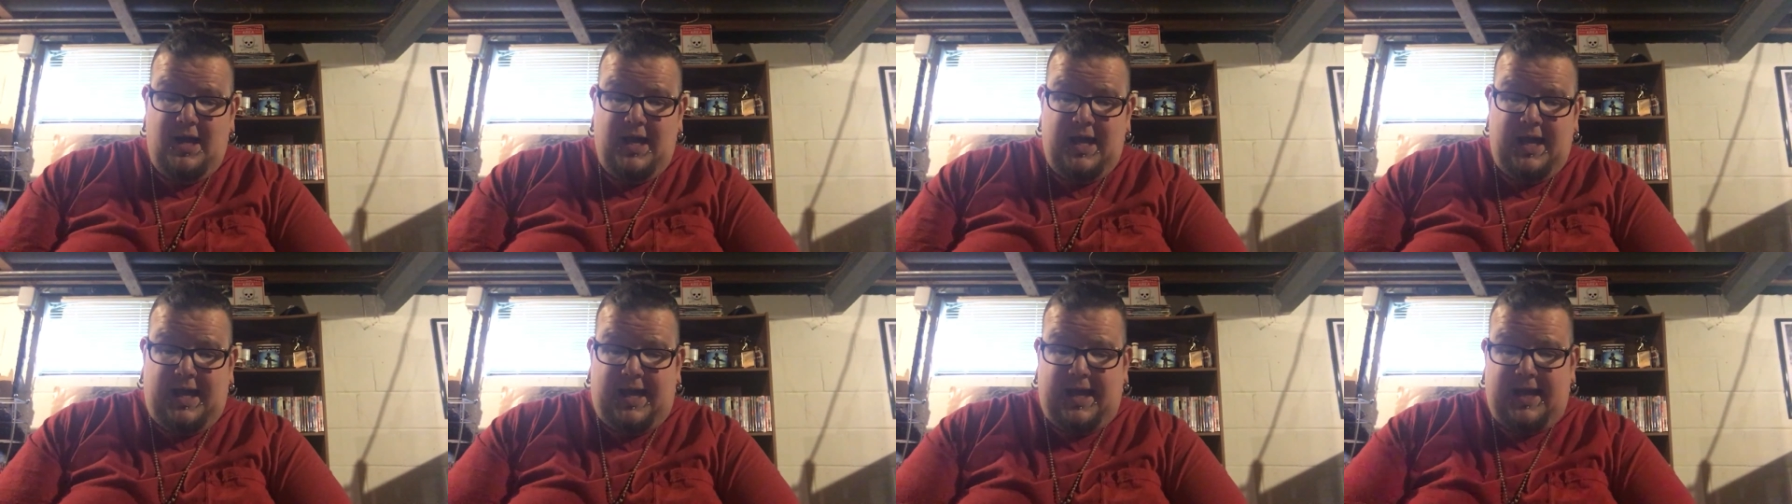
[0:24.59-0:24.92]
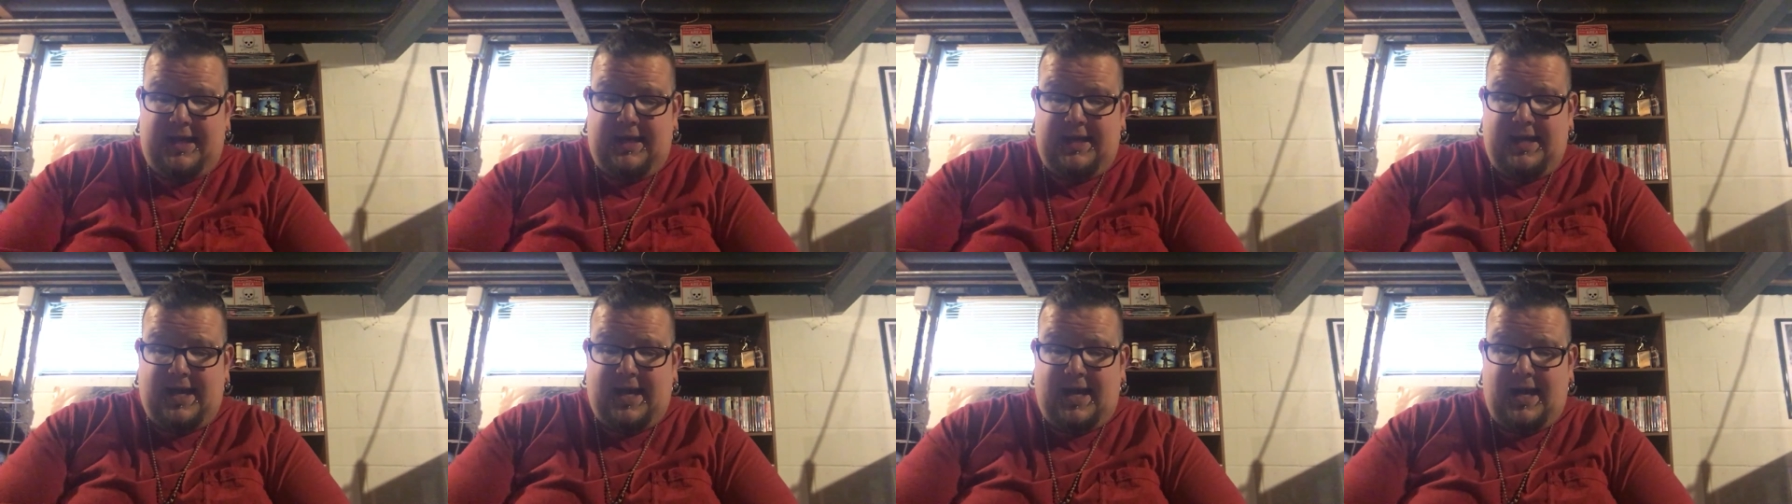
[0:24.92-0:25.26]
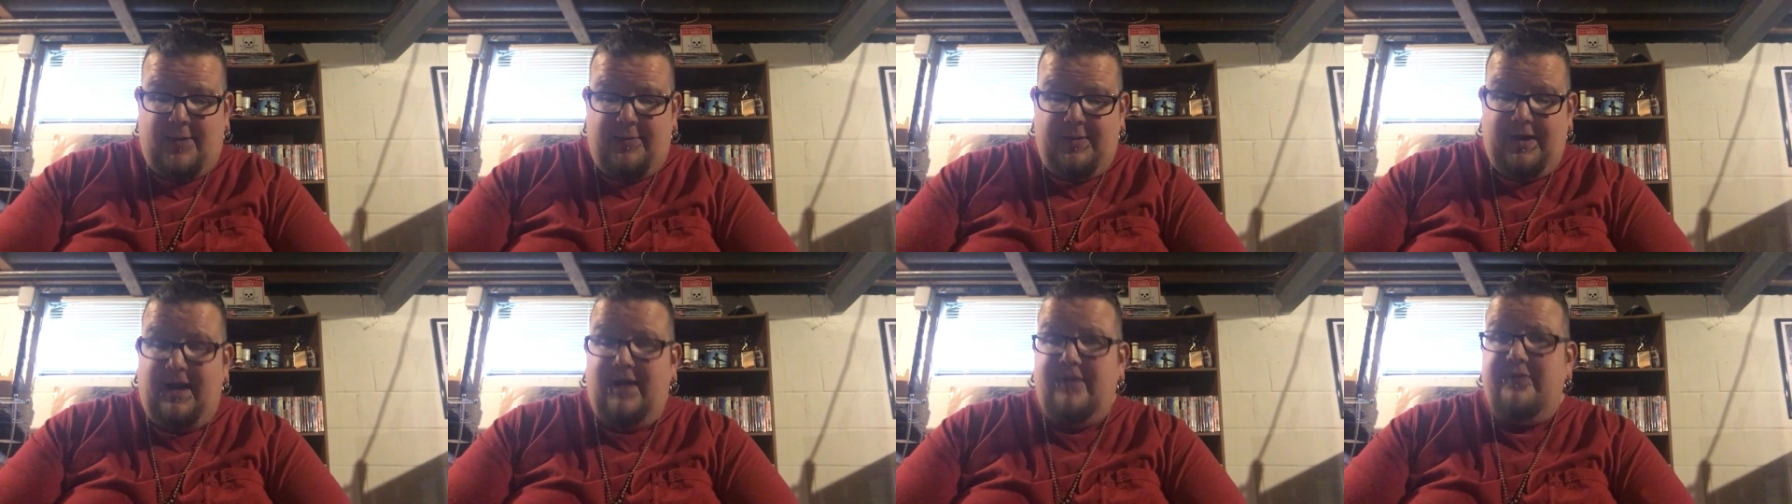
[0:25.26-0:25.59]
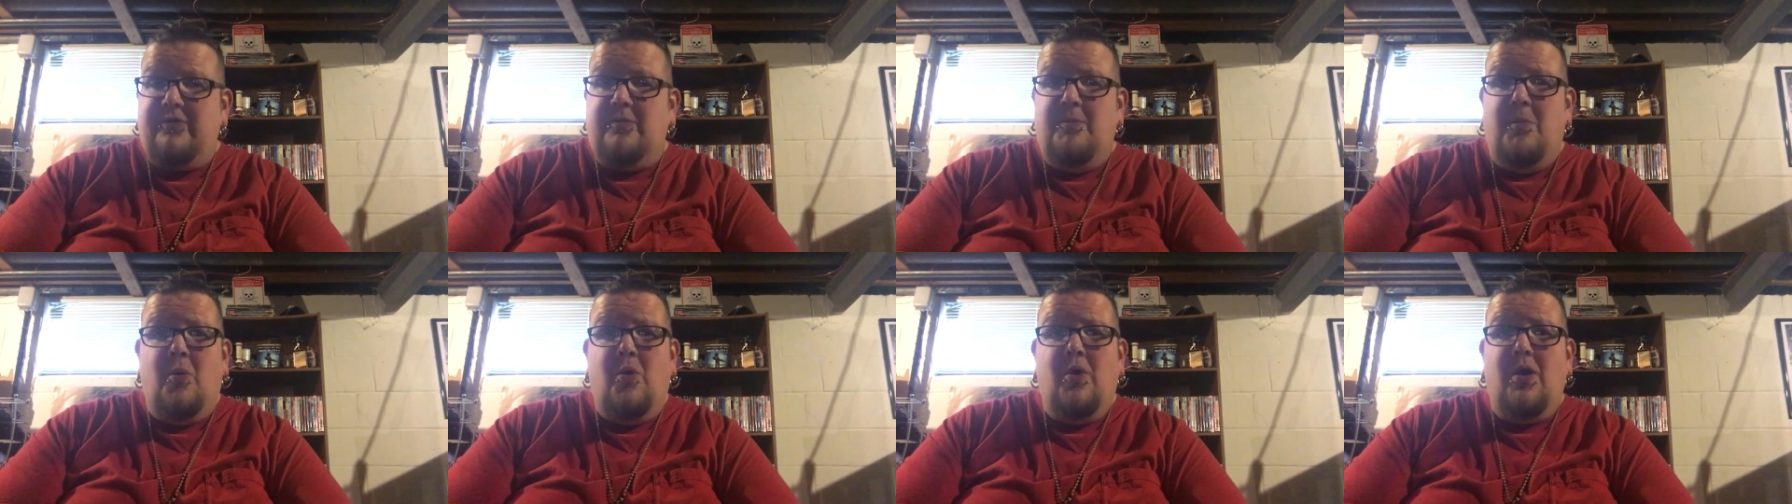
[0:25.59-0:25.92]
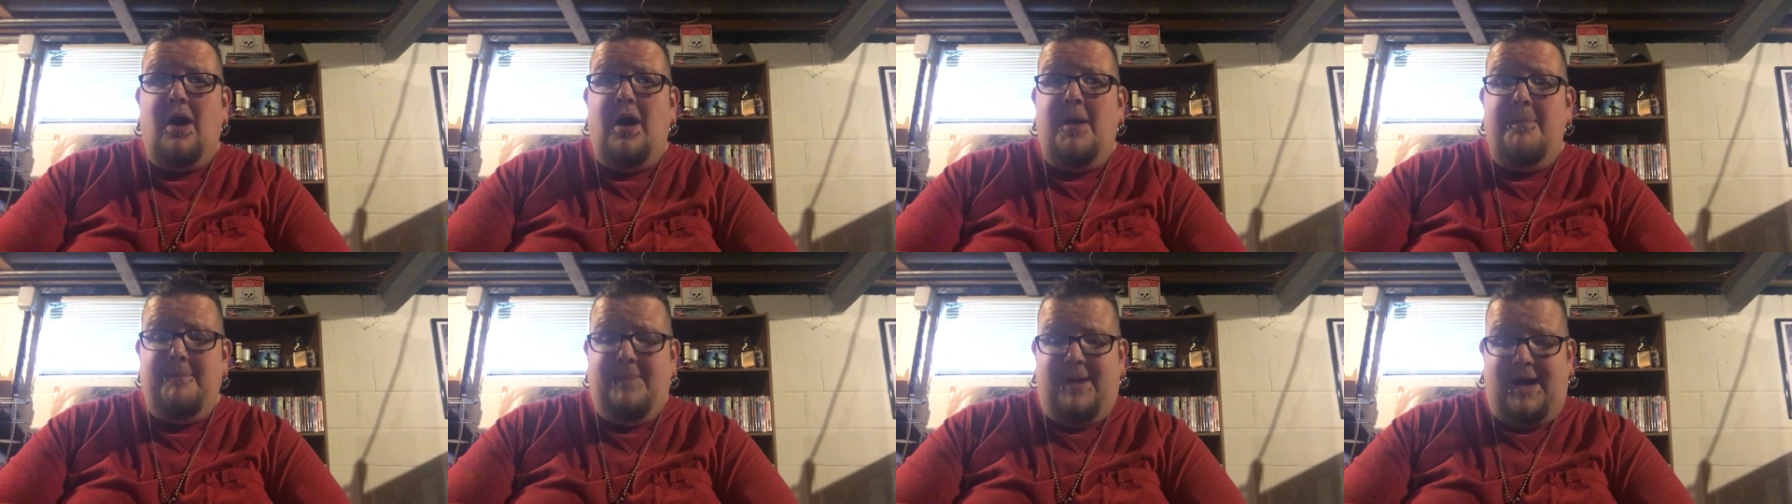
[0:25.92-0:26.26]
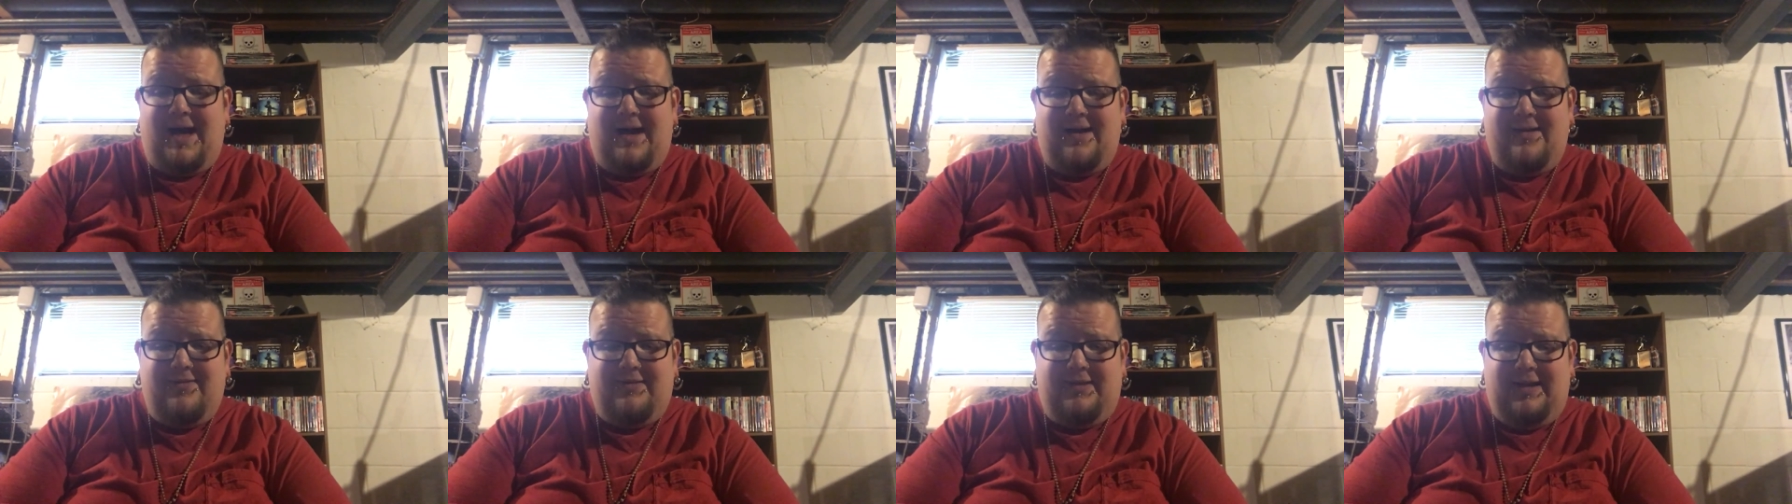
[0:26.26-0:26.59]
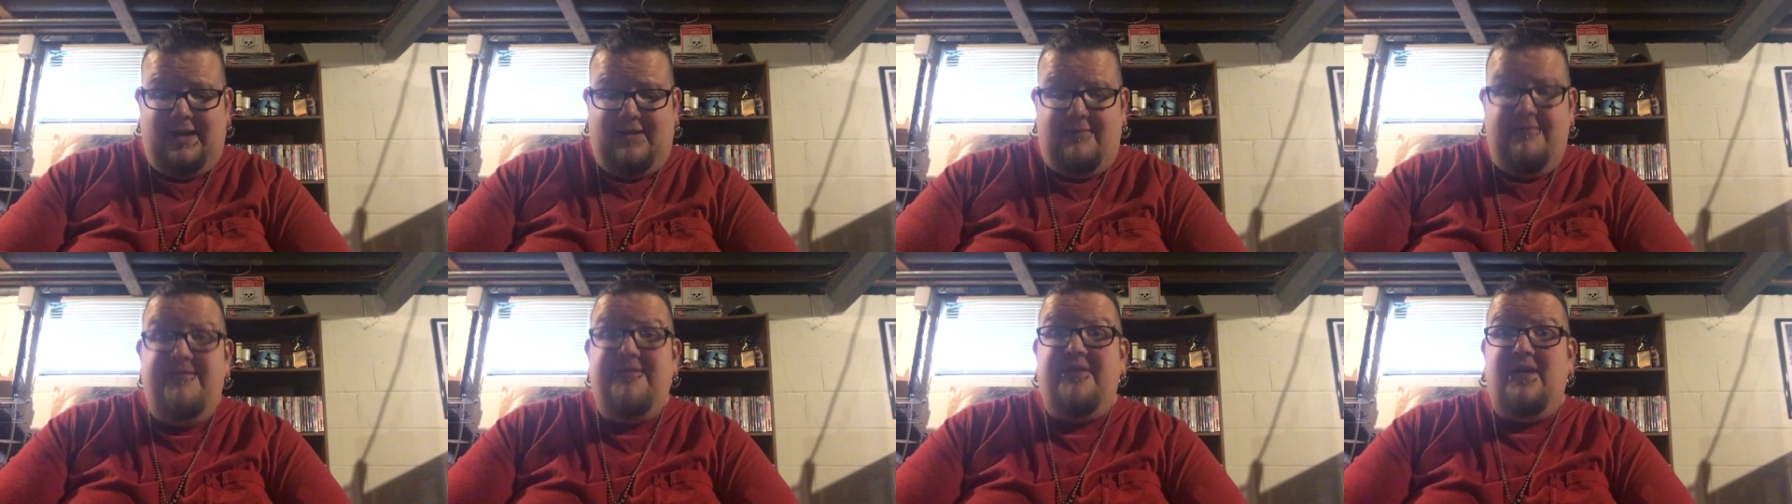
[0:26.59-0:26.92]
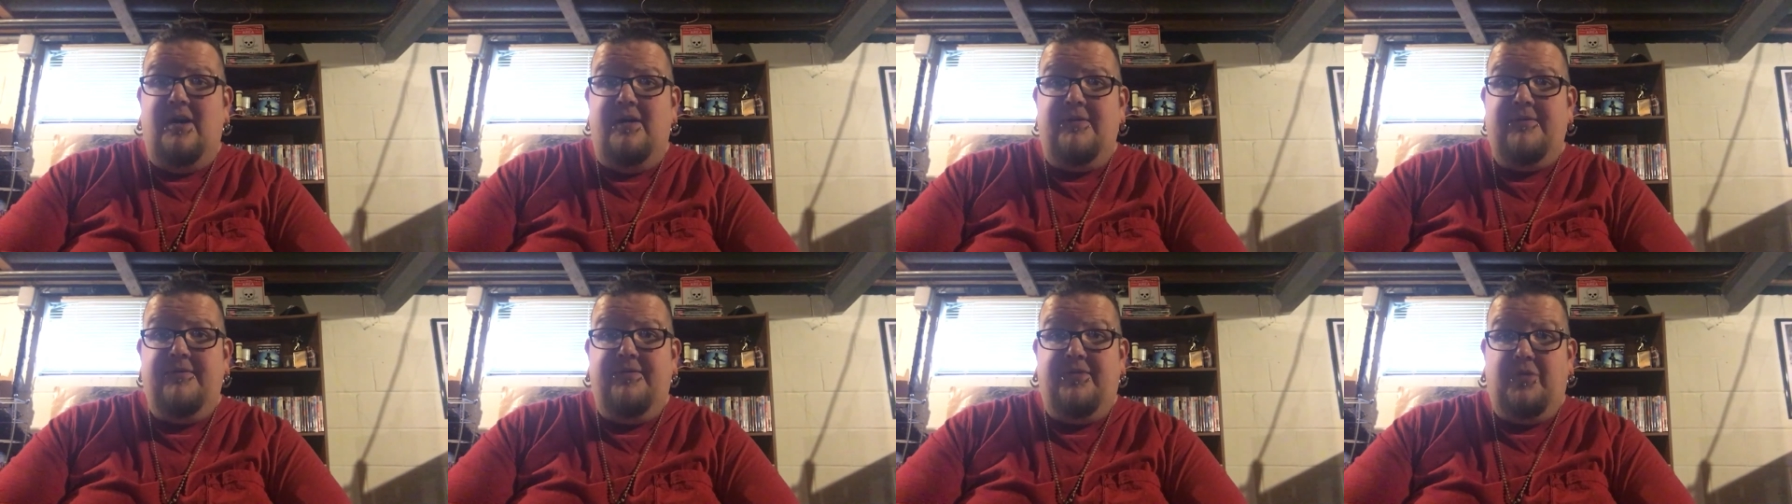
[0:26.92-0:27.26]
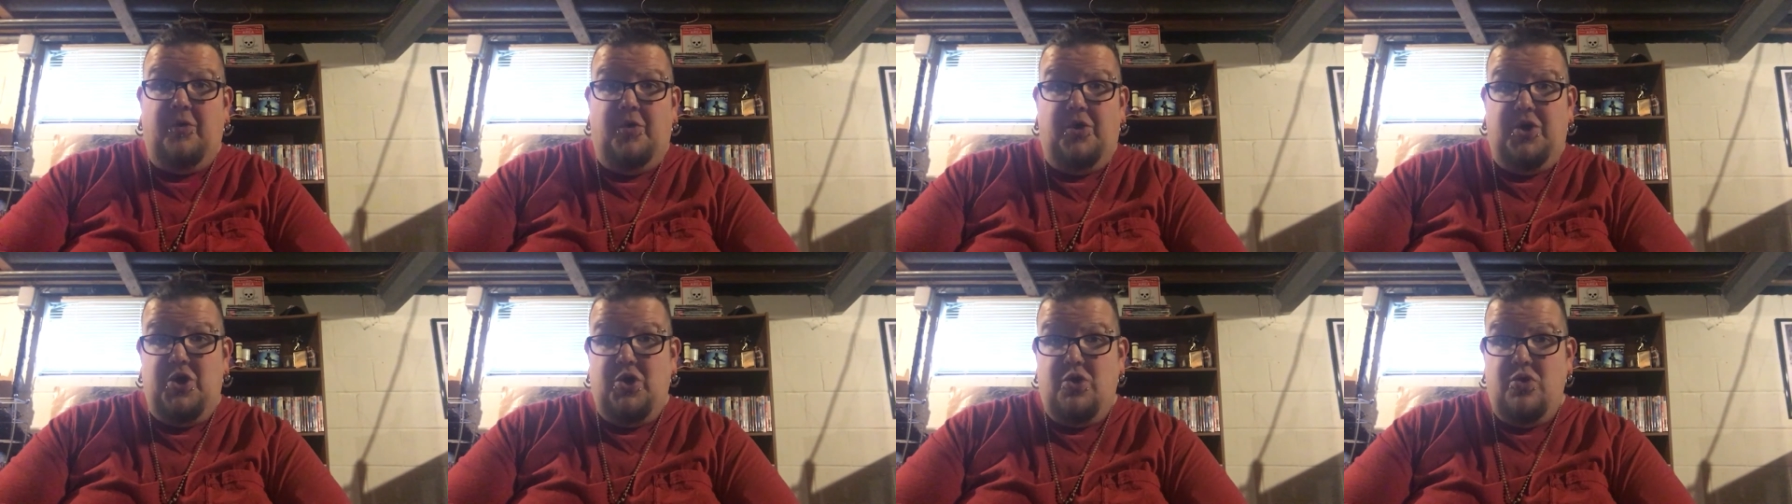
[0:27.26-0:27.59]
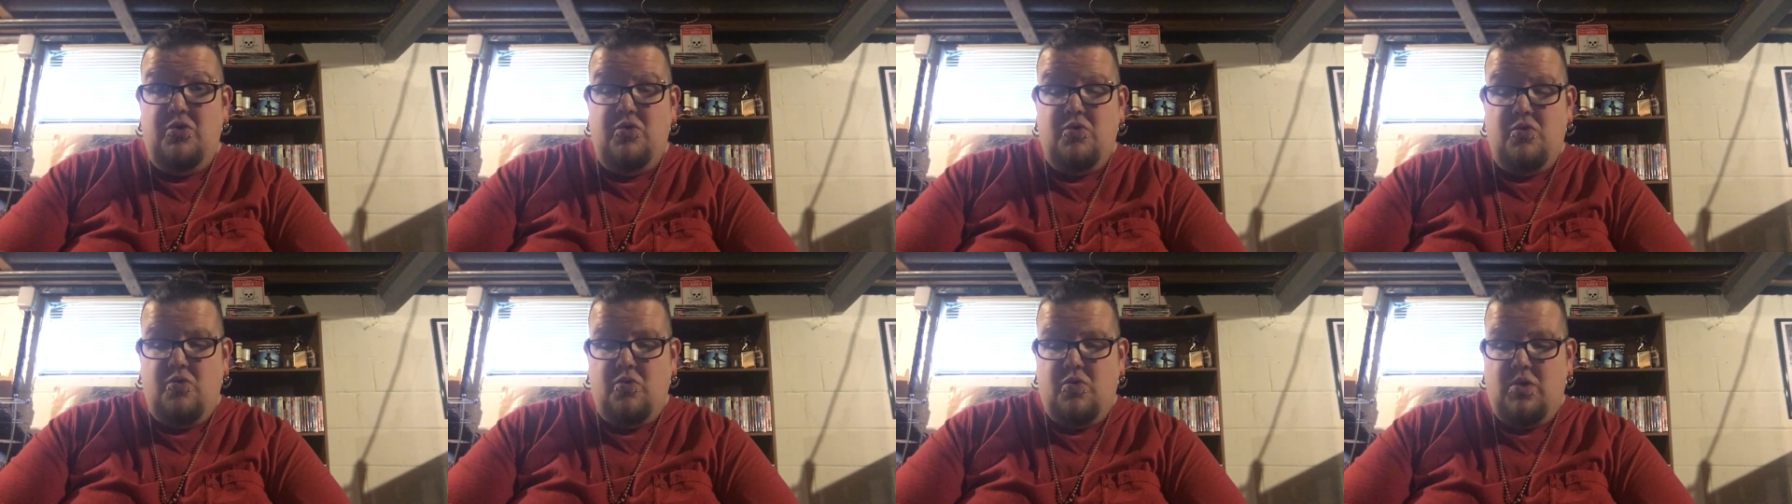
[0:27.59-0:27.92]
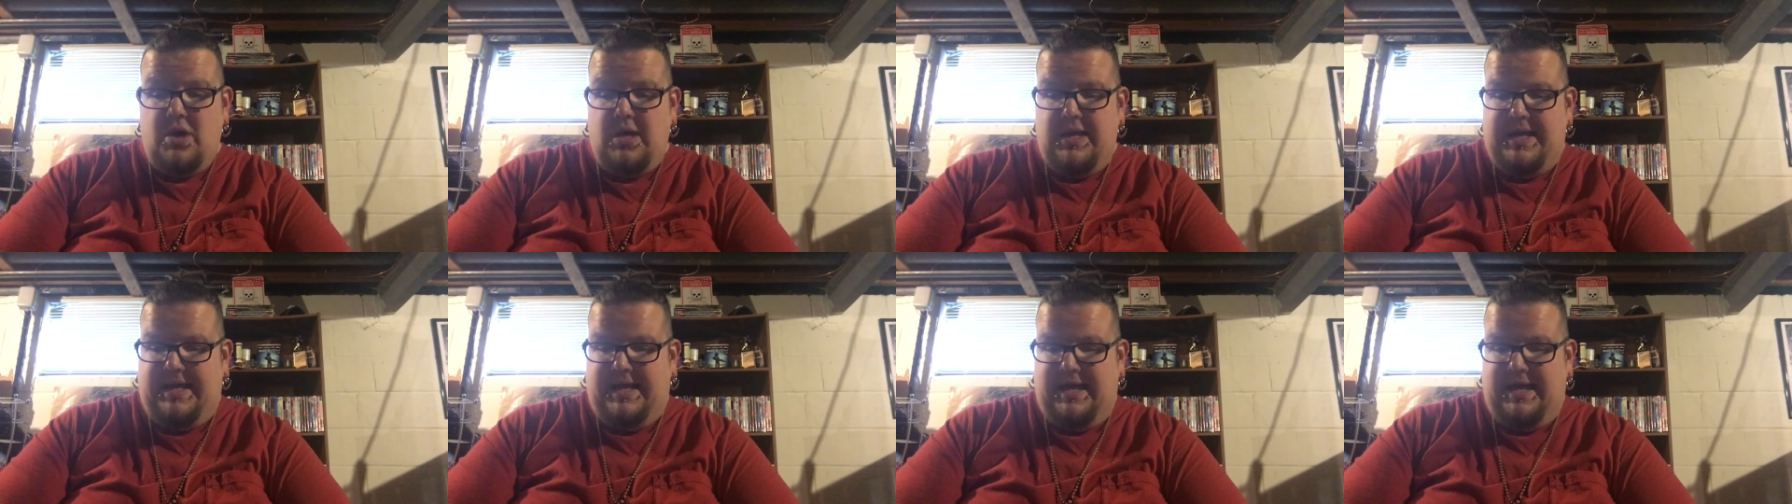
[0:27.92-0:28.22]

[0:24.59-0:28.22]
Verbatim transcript: And uh, we got some more unboxing fun for you.